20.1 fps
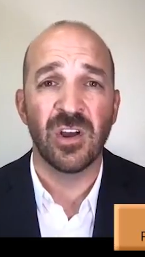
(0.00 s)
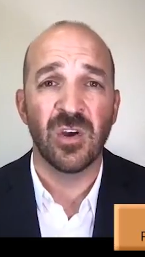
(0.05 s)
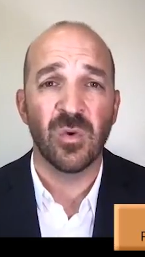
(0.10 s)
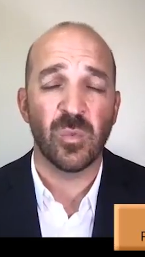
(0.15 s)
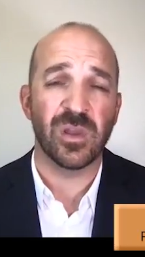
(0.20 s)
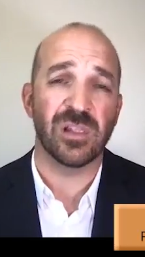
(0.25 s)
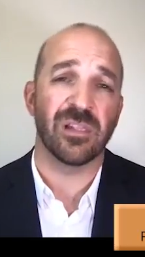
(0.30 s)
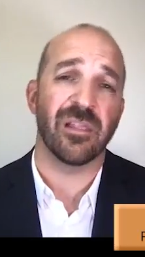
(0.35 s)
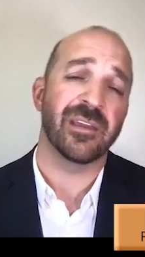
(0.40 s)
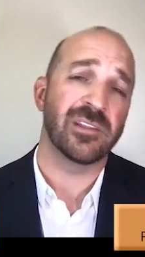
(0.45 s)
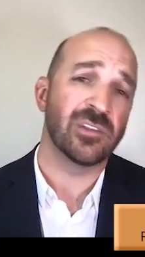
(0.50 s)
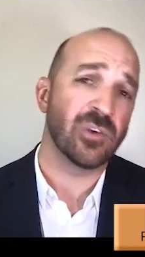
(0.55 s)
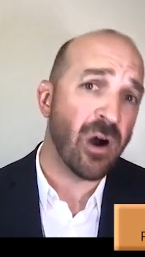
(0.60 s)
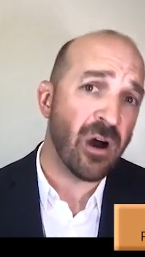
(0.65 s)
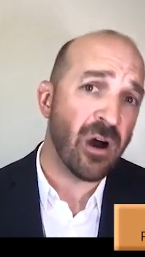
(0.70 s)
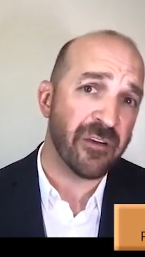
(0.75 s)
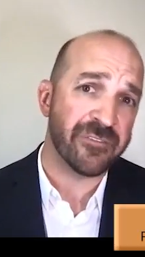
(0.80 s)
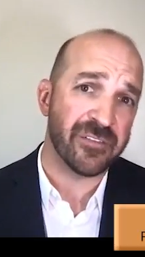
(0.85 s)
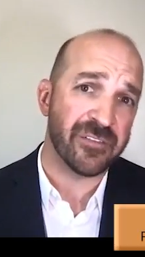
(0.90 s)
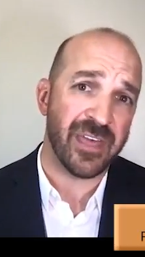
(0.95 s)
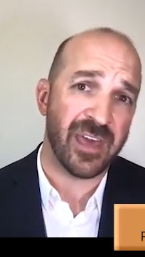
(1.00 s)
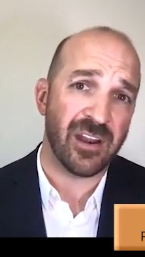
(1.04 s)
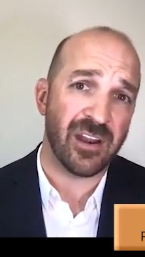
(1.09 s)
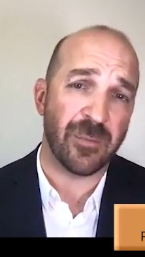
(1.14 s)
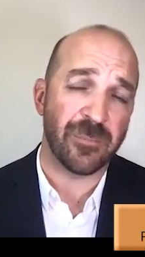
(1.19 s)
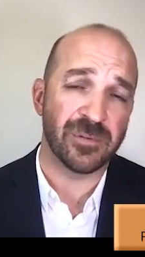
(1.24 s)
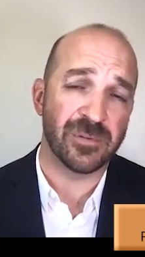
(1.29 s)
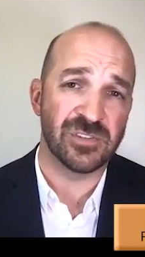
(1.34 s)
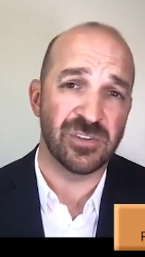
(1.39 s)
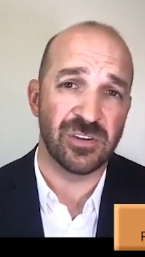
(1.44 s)
we'd like to offer that
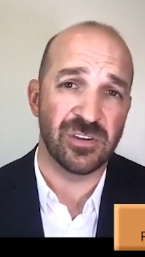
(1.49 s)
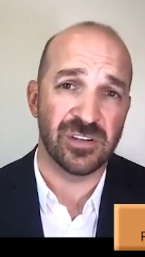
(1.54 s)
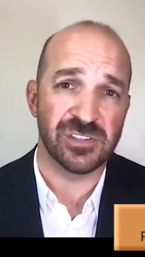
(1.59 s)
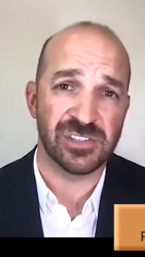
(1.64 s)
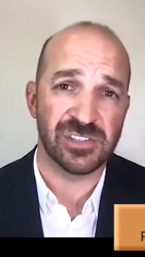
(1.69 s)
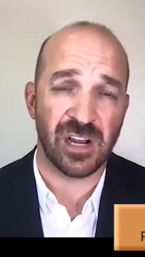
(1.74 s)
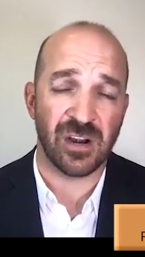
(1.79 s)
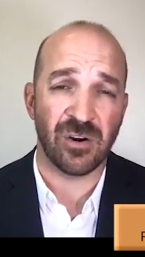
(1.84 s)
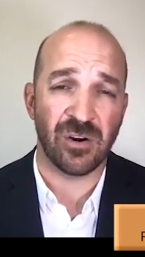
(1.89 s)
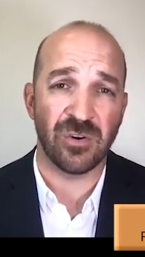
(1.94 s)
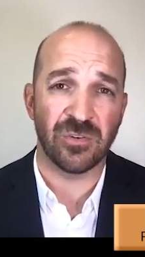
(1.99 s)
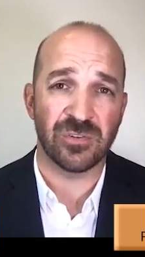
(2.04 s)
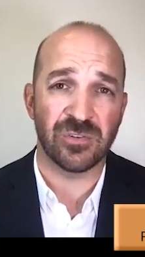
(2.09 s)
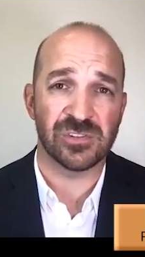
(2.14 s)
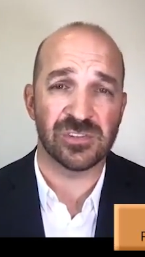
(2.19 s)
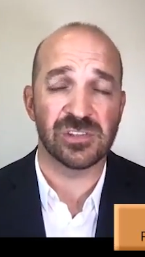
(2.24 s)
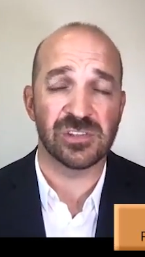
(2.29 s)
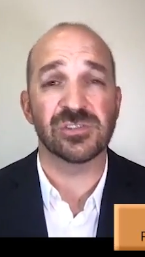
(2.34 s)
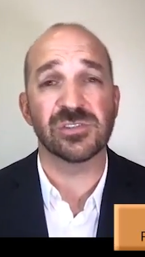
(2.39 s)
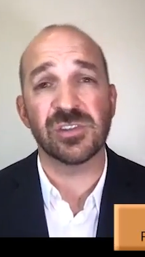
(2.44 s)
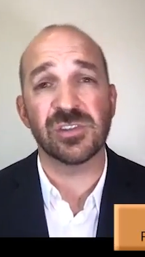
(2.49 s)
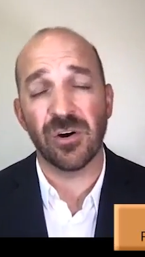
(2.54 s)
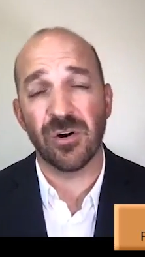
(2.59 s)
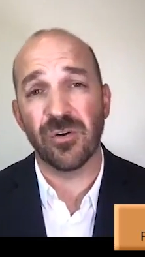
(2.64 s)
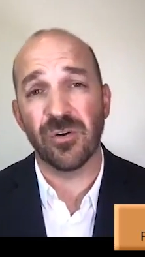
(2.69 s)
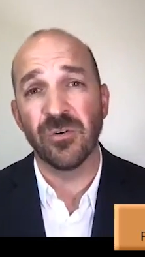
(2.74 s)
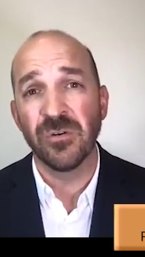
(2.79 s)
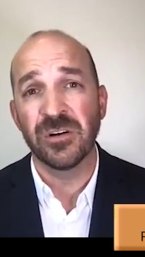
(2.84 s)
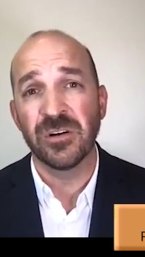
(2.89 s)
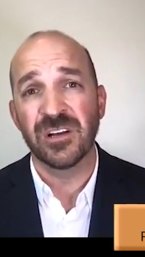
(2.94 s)
opportunity to shareholders.
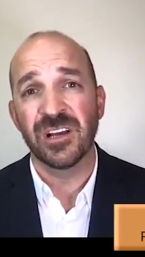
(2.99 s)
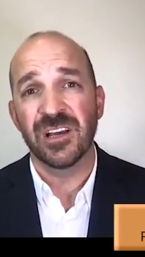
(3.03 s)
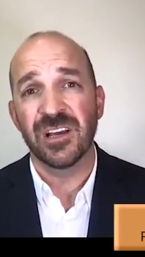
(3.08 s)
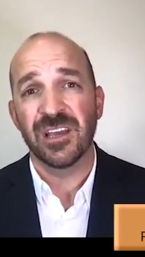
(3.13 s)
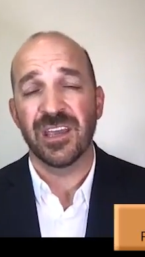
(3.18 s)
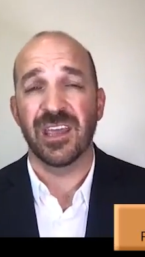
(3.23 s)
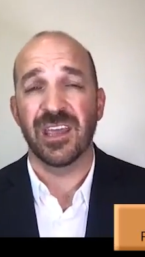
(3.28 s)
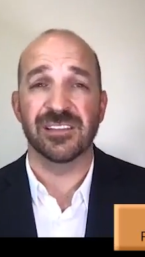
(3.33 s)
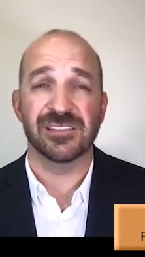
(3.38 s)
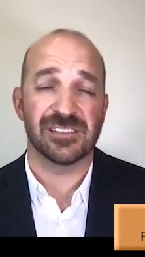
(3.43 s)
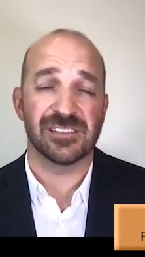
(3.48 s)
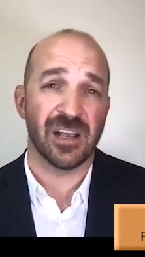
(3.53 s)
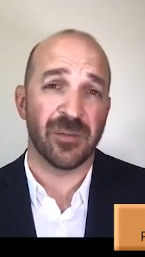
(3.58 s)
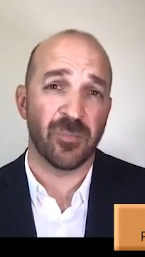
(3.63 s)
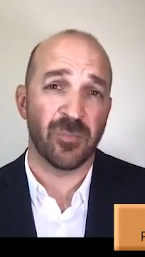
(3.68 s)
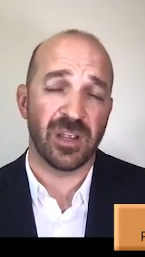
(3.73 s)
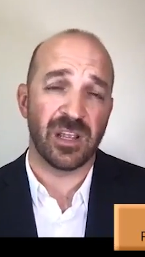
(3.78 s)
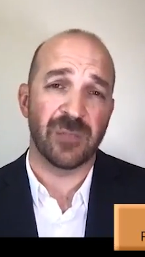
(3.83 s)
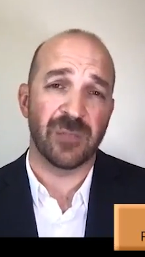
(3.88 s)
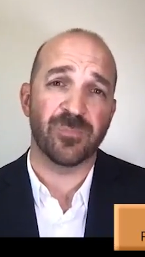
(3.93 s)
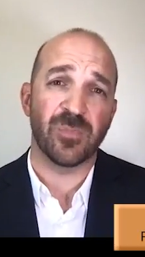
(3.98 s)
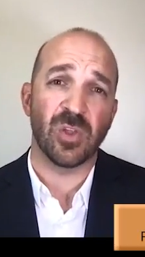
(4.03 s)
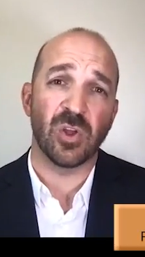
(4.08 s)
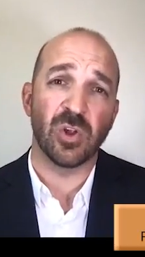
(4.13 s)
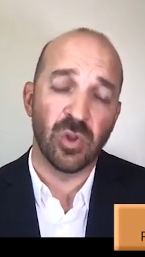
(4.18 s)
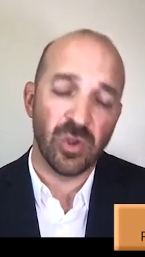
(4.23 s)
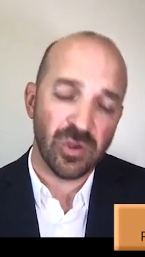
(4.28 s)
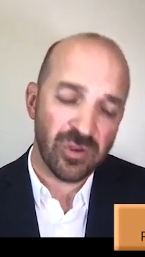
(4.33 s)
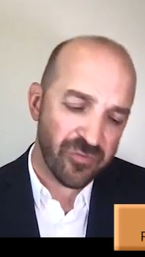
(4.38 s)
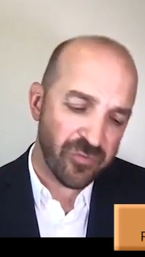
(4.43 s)
So, in summary,
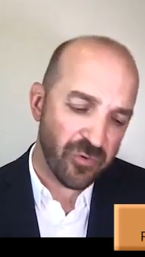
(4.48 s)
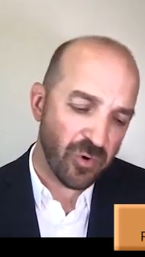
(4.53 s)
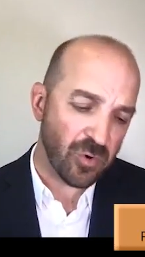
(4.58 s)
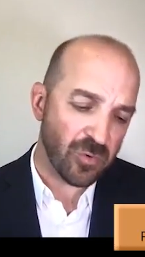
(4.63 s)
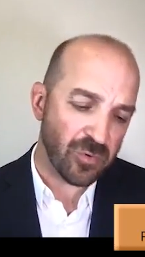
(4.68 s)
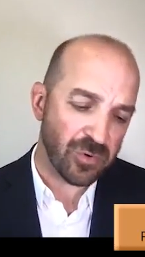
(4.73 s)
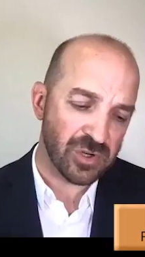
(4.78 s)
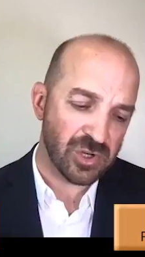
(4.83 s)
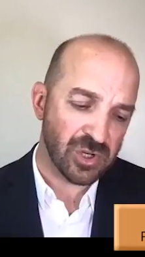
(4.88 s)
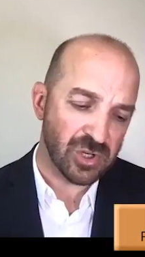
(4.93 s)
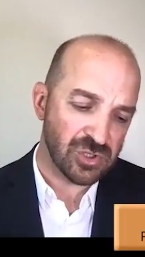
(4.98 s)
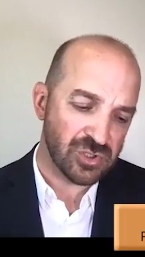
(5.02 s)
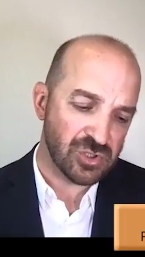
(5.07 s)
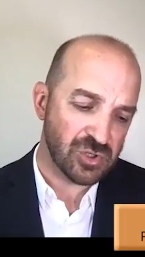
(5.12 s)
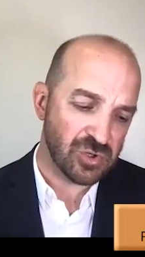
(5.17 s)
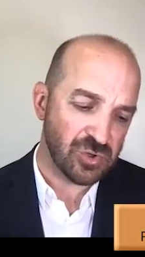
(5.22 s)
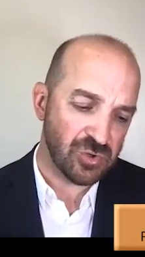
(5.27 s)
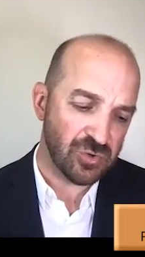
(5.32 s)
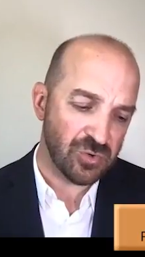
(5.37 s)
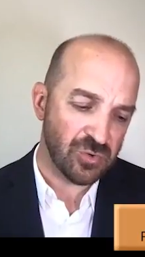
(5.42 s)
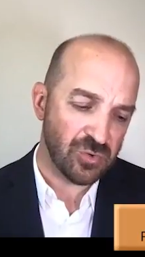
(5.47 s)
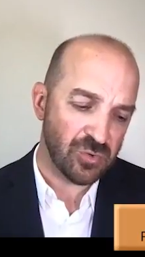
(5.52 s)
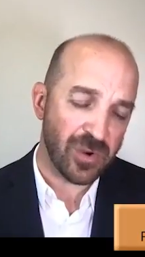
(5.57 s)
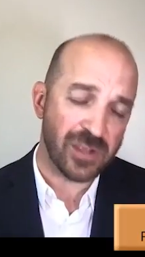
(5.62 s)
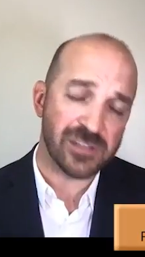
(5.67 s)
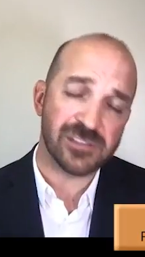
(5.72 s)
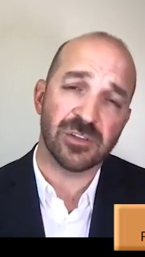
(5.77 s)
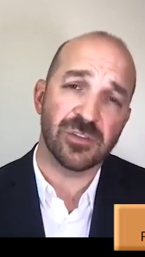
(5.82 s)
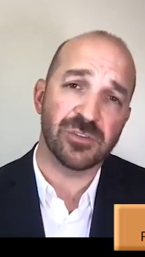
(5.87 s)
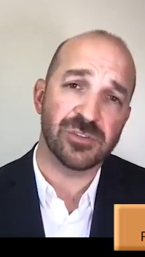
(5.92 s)
look forward to
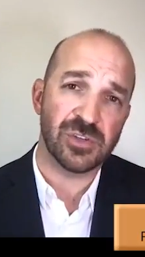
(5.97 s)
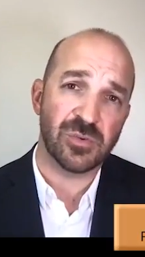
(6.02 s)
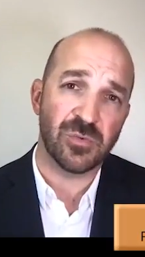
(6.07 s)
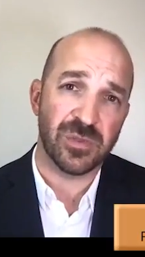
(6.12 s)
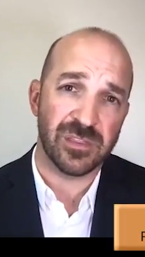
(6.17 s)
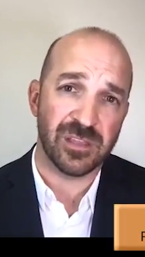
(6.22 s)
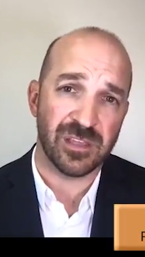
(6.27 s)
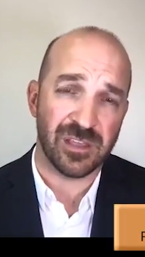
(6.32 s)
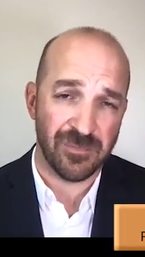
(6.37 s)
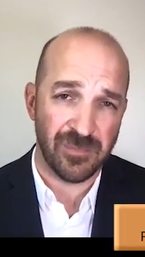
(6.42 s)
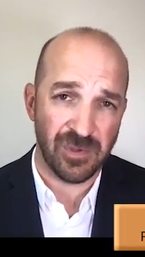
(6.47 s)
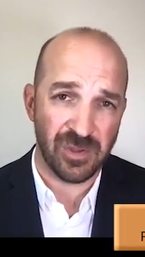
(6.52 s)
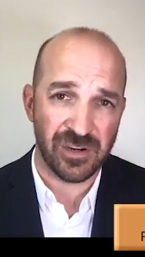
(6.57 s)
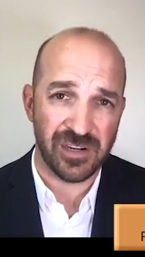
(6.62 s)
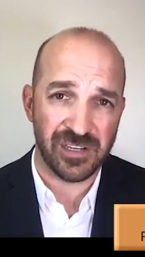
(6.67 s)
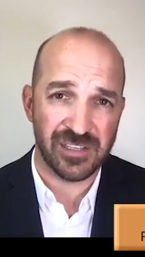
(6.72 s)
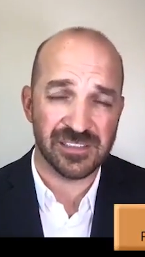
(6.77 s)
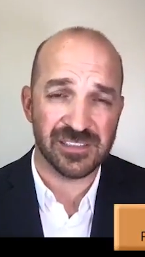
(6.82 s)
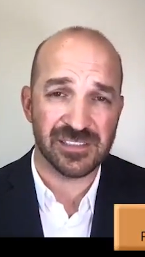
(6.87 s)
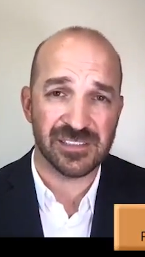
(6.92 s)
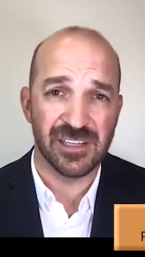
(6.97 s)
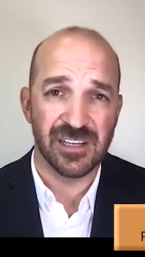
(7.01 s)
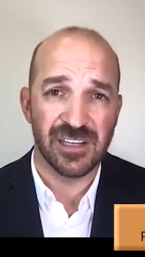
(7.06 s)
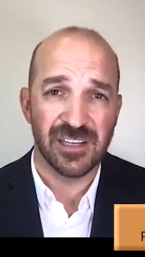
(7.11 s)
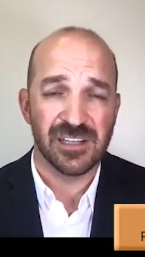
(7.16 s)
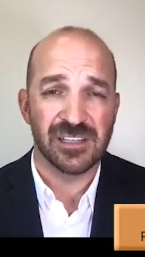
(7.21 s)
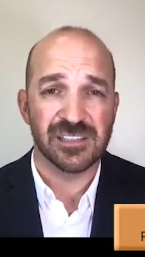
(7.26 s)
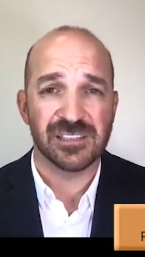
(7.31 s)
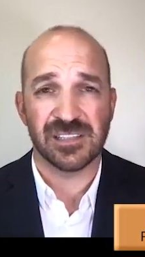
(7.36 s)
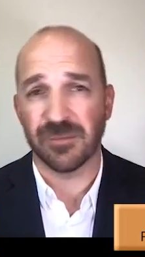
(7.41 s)
resolution with the communities,
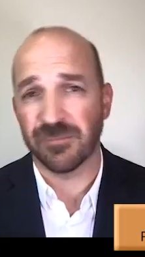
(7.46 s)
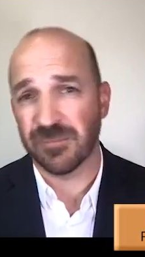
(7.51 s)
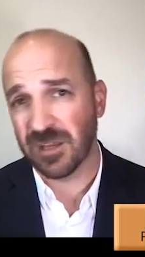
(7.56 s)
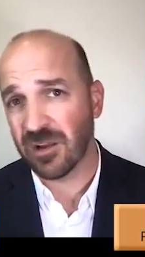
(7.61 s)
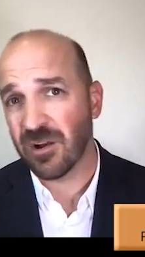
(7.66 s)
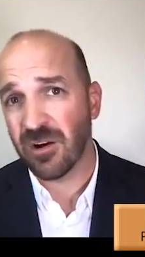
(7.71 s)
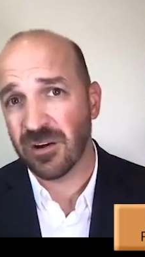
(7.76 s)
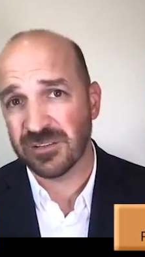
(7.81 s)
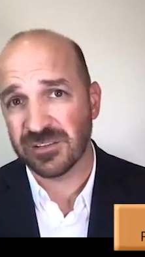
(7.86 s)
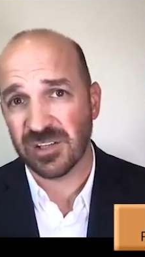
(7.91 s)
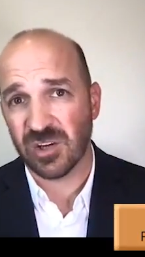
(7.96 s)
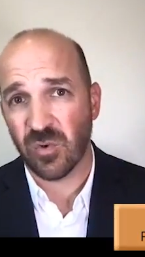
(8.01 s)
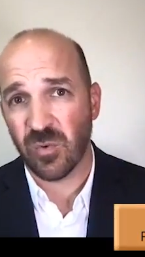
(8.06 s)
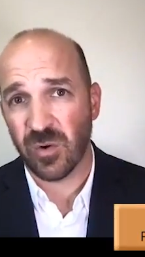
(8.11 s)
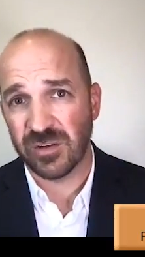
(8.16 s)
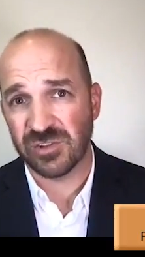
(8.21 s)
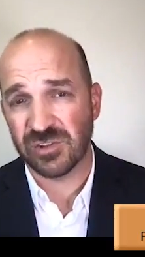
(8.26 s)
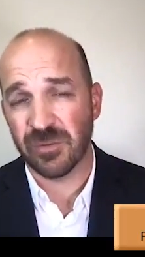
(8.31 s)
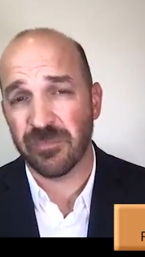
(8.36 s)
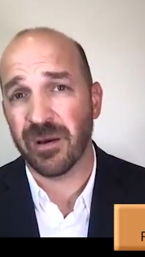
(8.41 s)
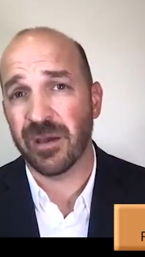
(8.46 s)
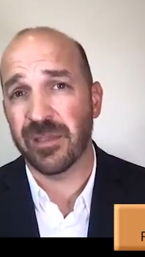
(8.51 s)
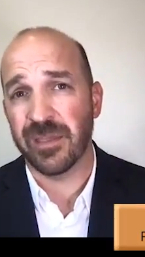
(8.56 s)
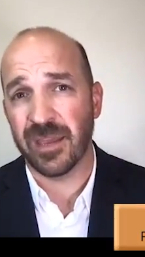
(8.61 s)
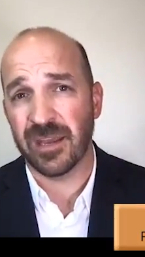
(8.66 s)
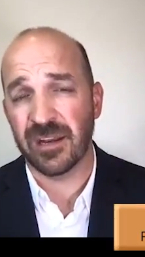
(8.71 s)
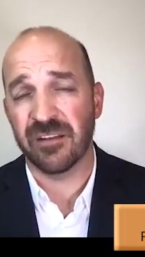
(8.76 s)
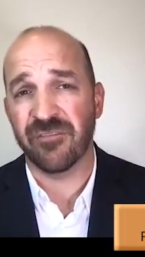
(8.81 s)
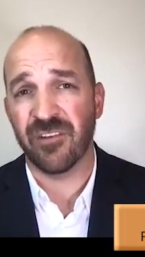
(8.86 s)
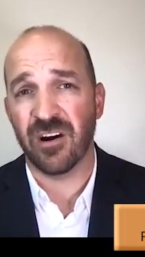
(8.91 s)
something consequential by the
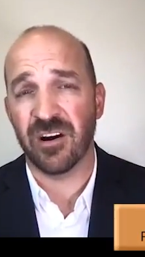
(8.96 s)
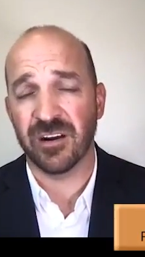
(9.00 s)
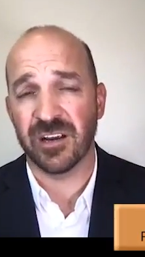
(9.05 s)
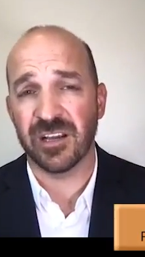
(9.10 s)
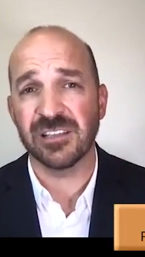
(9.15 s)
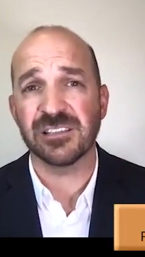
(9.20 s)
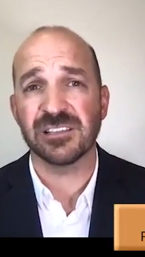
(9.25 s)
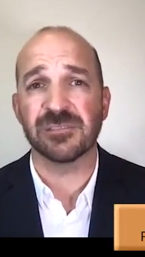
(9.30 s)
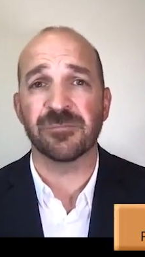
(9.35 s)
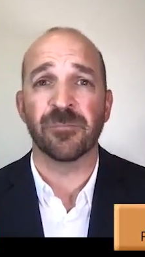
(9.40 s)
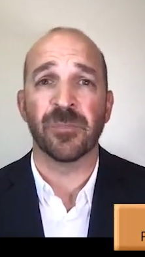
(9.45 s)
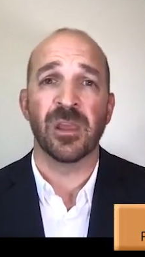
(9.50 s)
end of August.